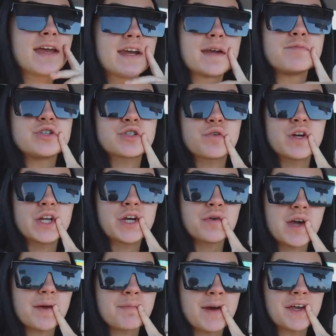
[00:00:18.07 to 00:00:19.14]
and I'm just going to go
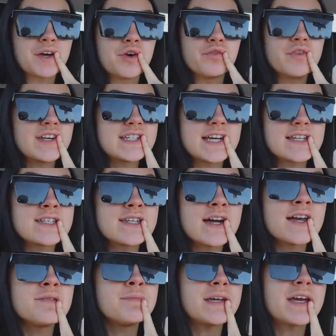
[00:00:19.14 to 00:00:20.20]
get my COVID test
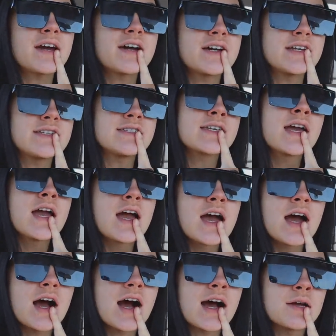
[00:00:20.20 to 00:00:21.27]
done because
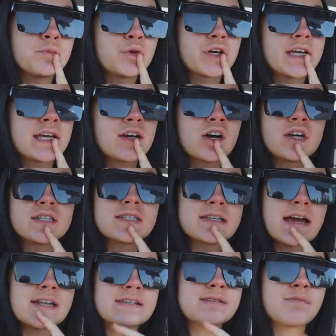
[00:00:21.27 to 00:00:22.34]
I'm working on
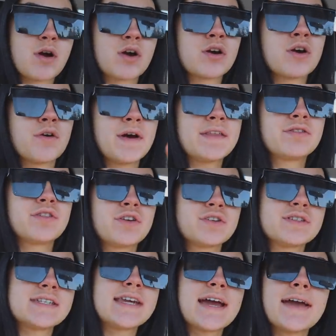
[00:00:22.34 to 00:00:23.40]
set tomorrow and
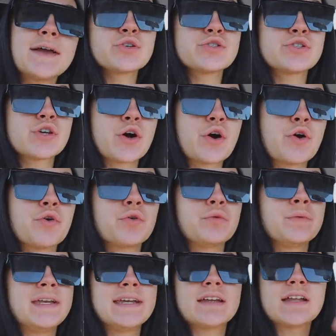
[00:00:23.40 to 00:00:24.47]
Thursday. So
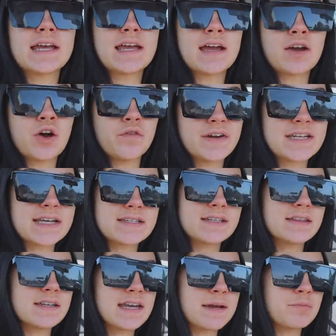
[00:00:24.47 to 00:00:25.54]
we need to like get COVID
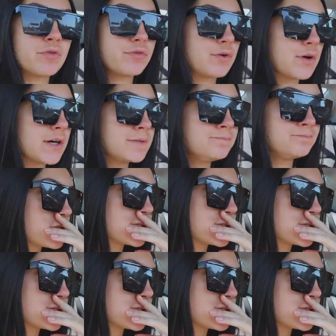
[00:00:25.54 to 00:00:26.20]
tested the day before.